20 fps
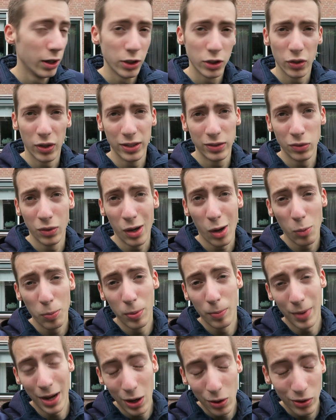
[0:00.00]
So I had to help
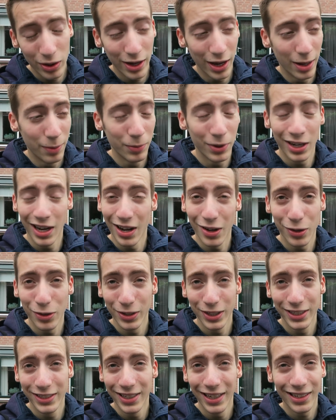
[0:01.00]
them out again, but I
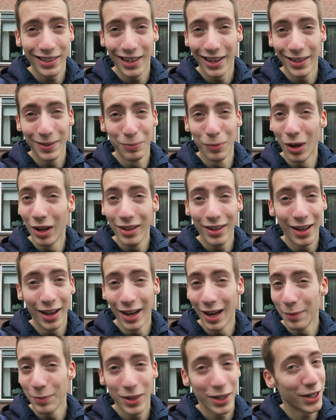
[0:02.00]
already said, like,
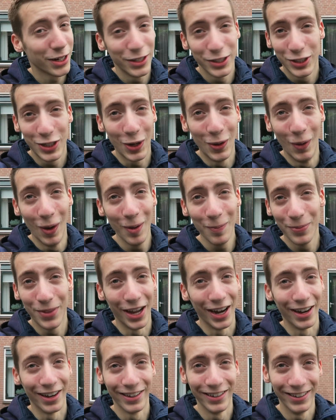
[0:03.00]
Monday I'm not gonna show up
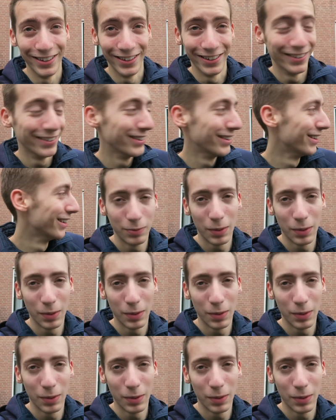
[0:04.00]
there, you know?